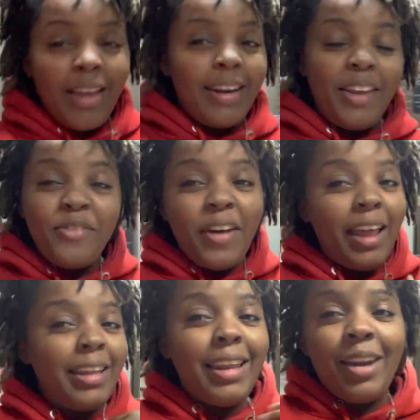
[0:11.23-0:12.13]
They
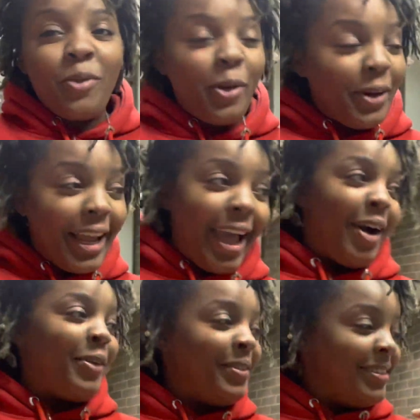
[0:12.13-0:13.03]
finally let a real nigga
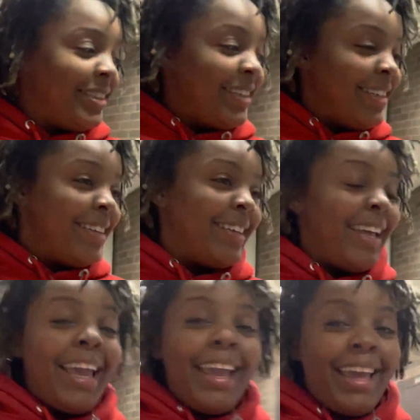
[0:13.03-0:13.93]
out.
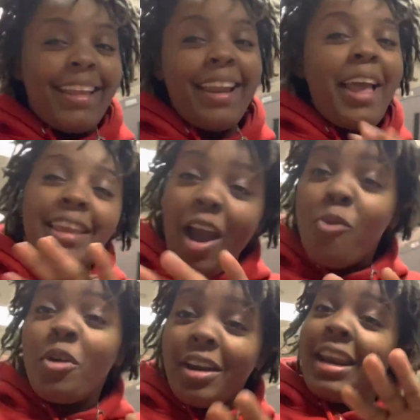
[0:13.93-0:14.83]
And
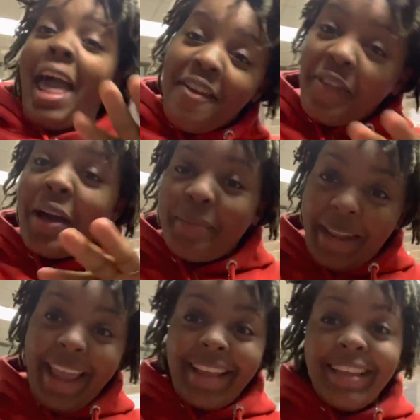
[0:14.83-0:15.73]
y'all wanted the life
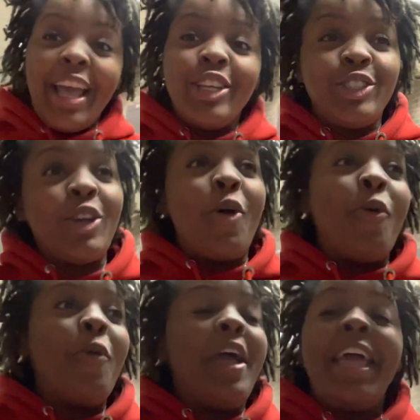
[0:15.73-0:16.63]
update.
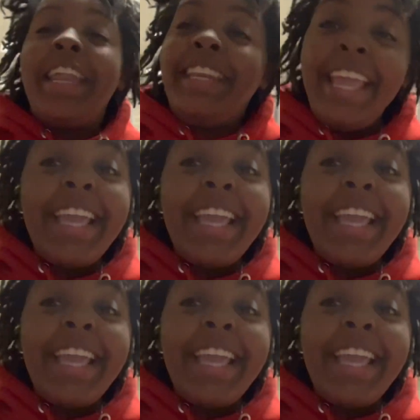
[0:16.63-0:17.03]
So these